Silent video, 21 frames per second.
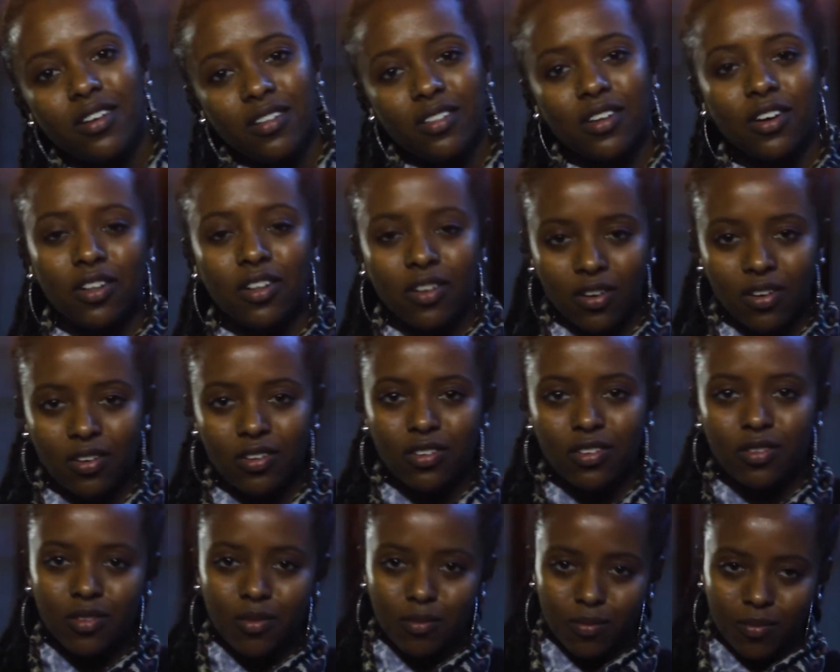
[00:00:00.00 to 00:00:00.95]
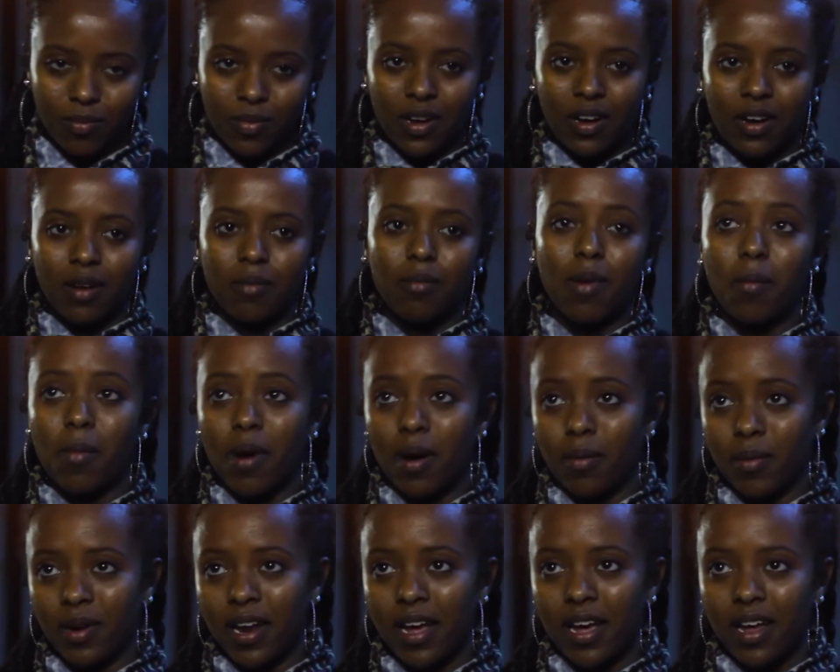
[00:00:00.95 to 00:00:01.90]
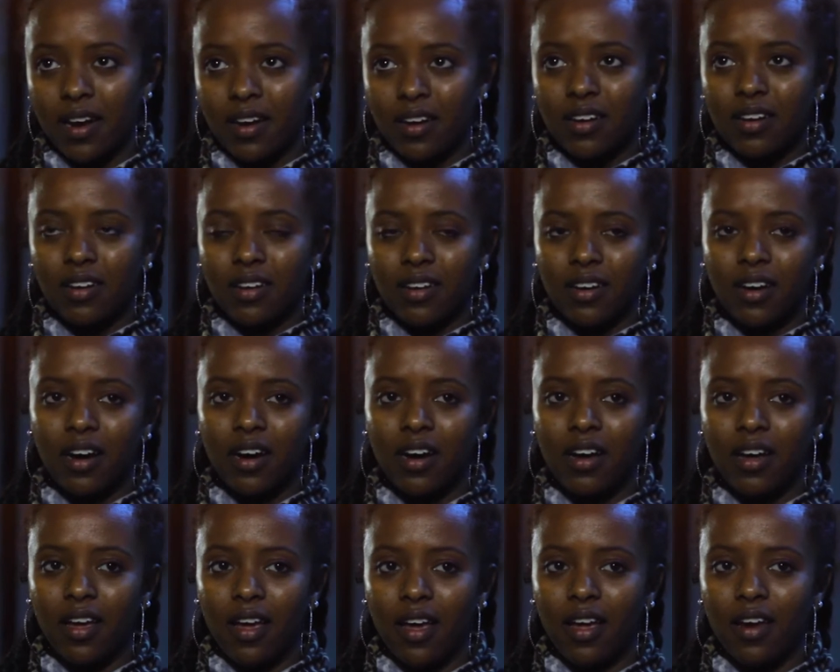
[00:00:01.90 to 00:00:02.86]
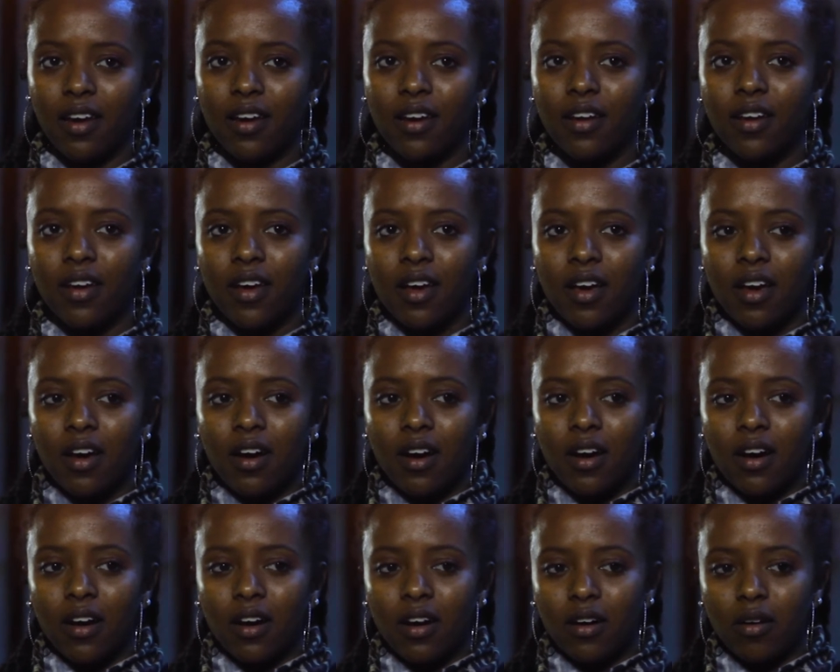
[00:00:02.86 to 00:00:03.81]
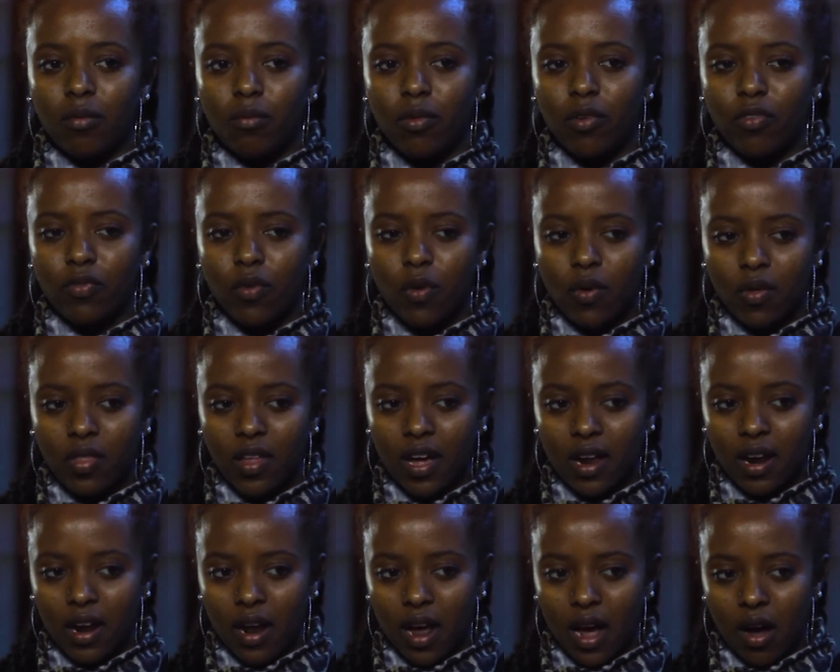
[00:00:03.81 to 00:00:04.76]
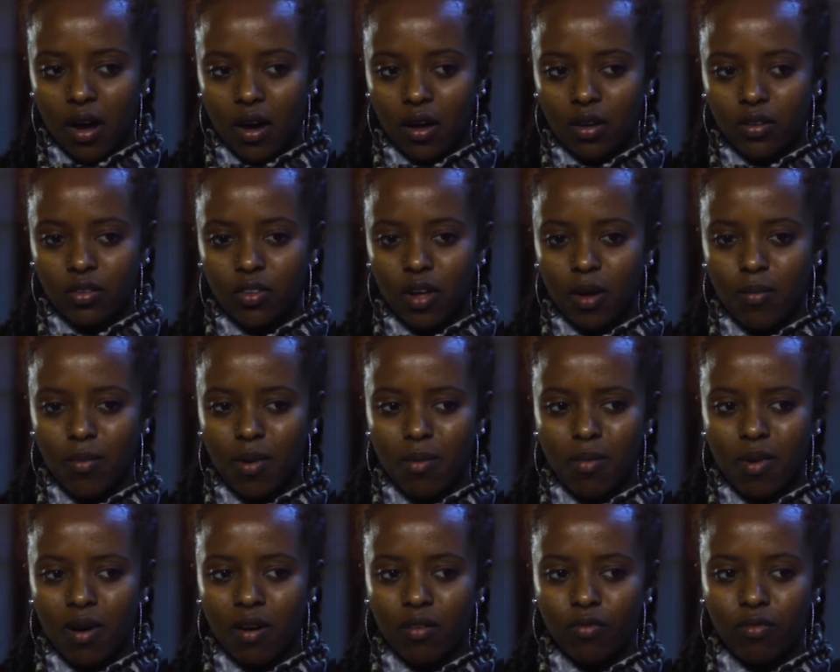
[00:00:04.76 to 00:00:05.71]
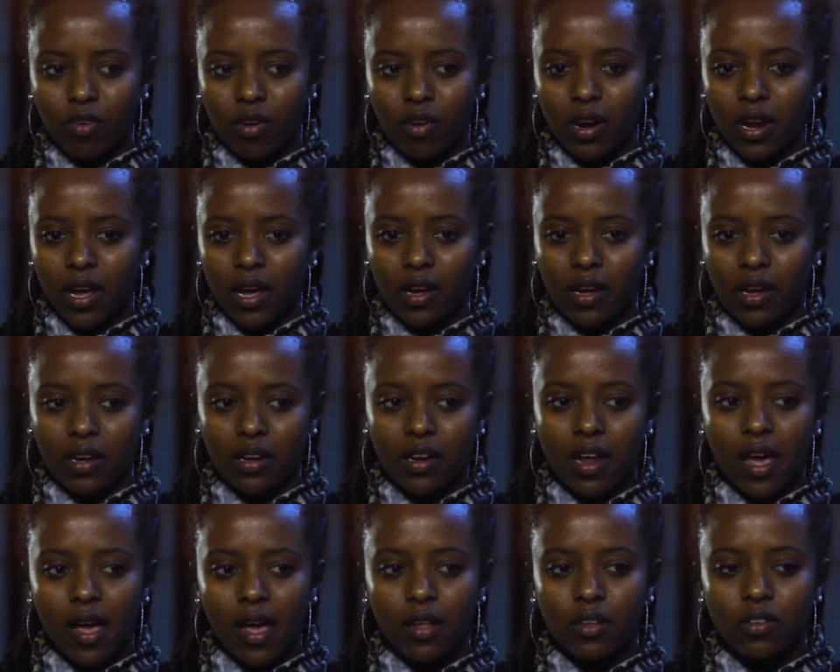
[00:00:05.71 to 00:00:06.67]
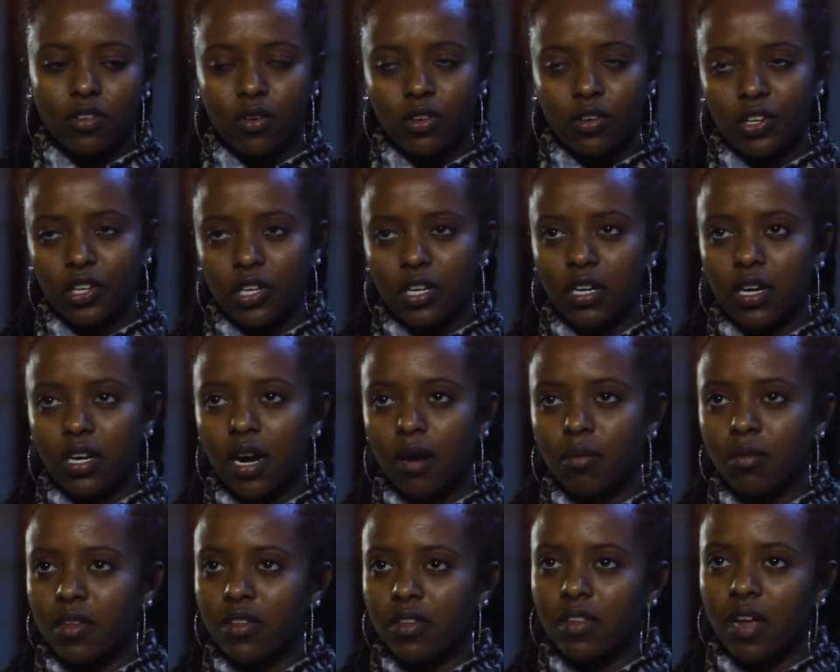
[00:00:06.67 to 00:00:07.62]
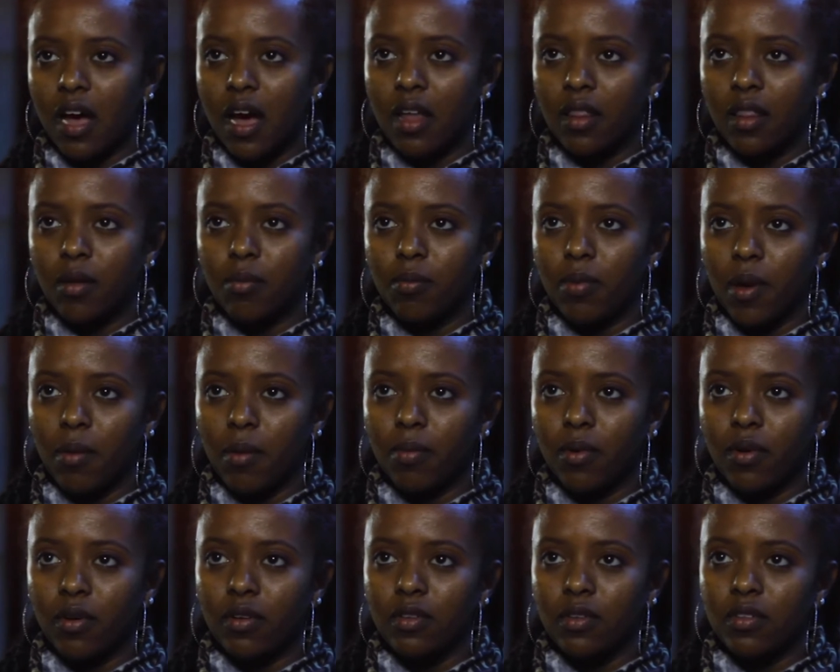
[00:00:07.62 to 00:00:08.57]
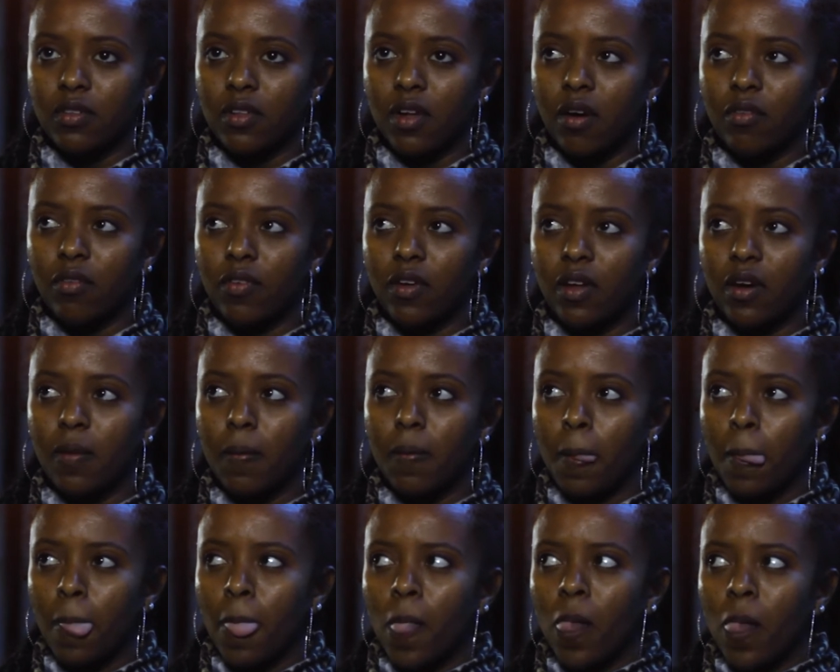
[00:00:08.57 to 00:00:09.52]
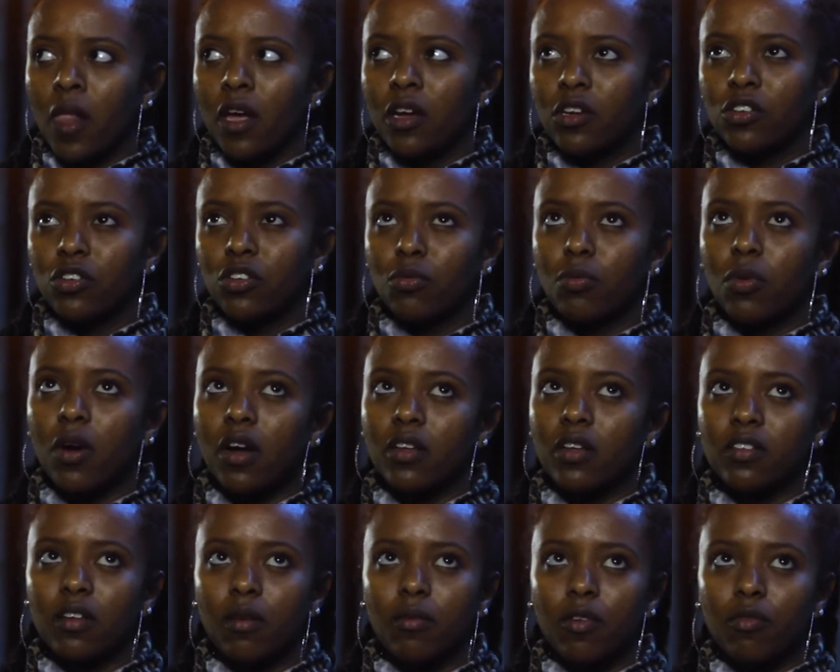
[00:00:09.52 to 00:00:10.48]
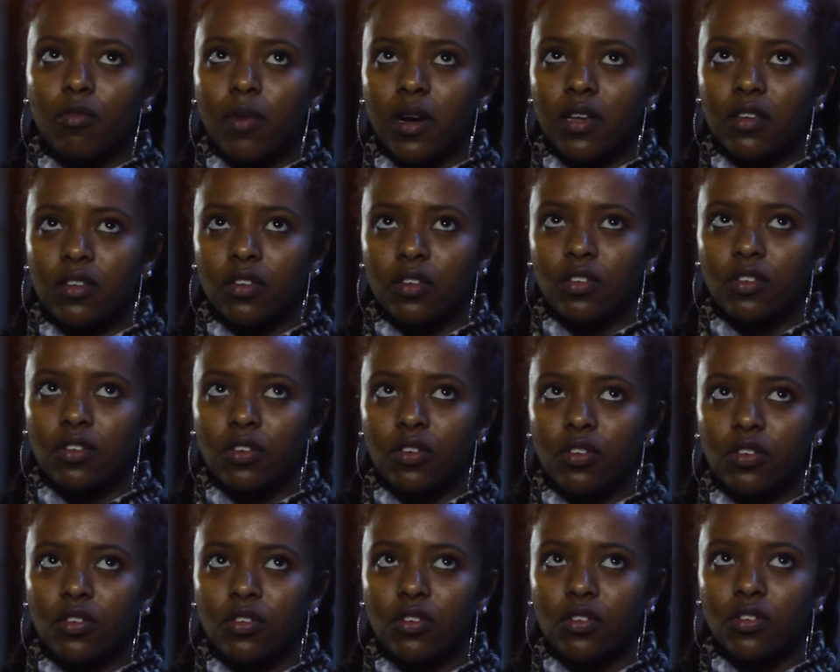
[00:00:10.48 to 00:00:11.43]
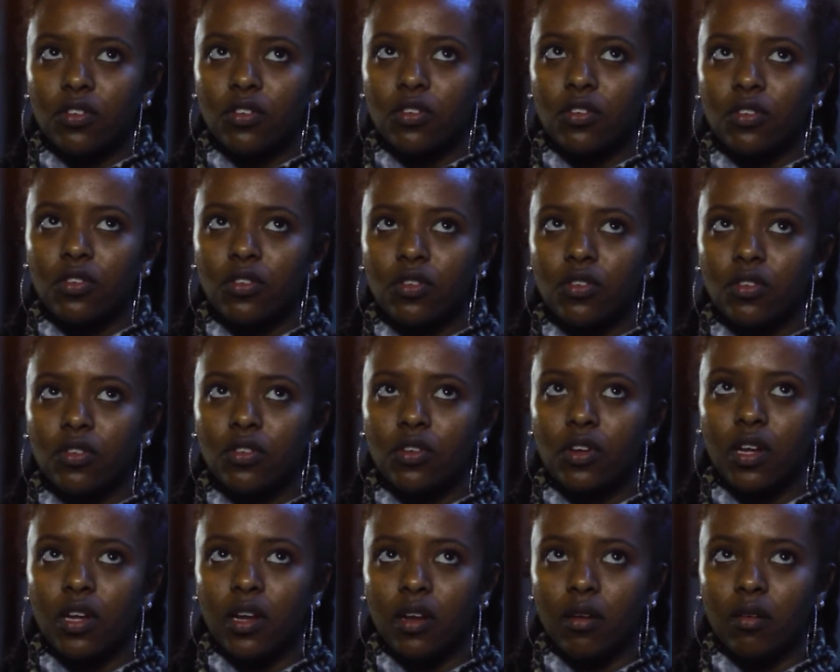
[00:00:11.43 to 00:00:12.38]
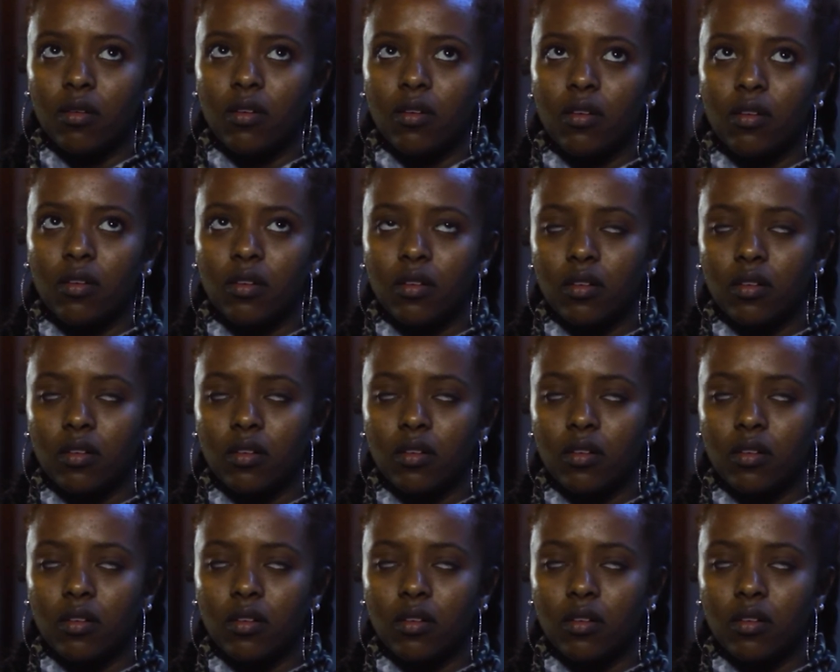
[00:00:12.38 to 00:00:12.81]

the clerks, my mom and dad. And before that, I saw my mom for like a day so she can come and sign the paper and stuff. And she brought some of my sisters, and